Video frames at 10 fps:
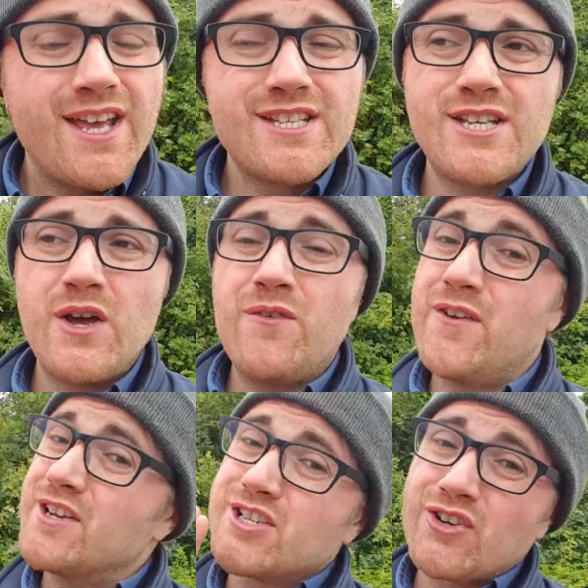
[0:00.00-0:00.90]
So
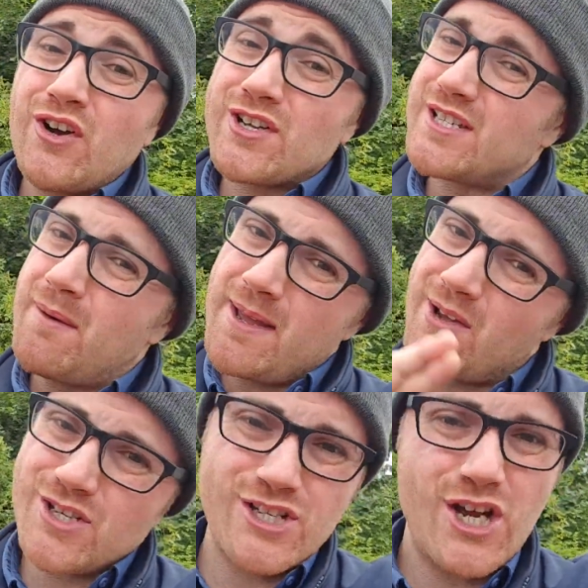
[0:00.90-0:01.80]
fingers crossed I'll be
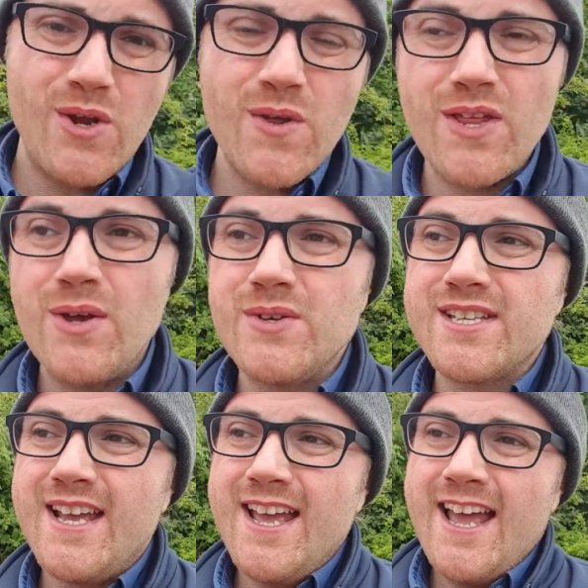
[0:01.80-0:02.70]
able to show you
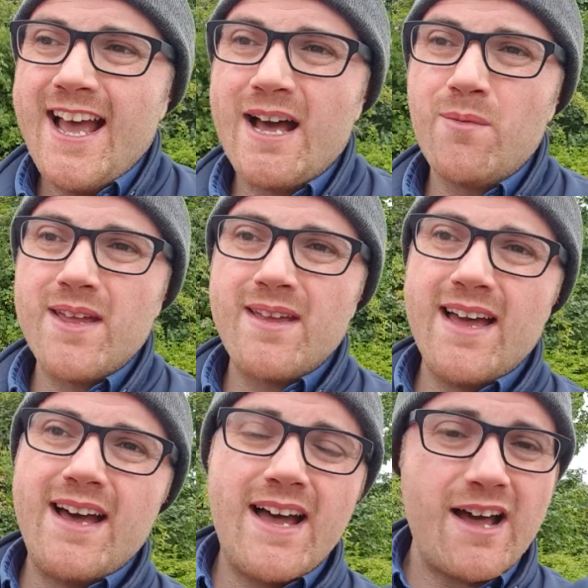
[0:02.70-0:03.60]
those and we
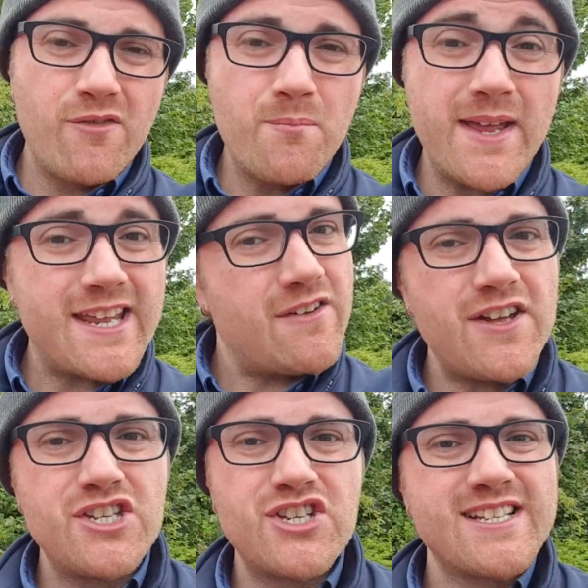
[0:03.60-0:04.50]
uh, have many
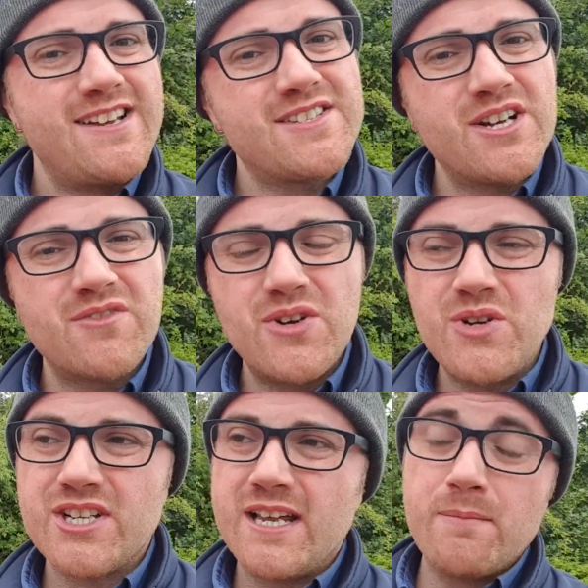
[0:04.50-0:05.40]
adventures outside
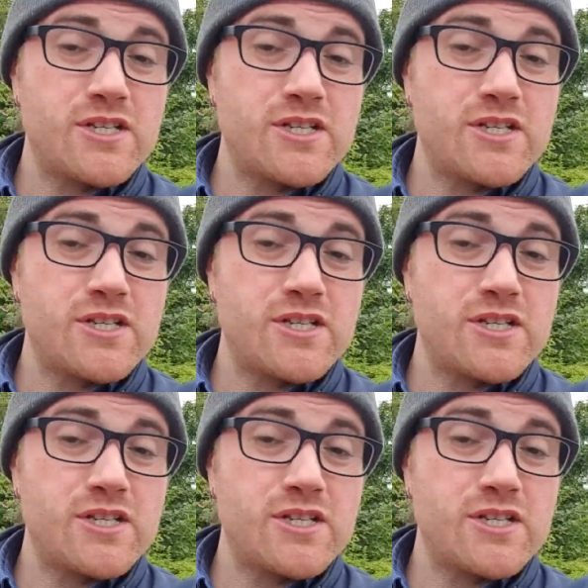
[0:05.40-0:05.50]
Rugeley.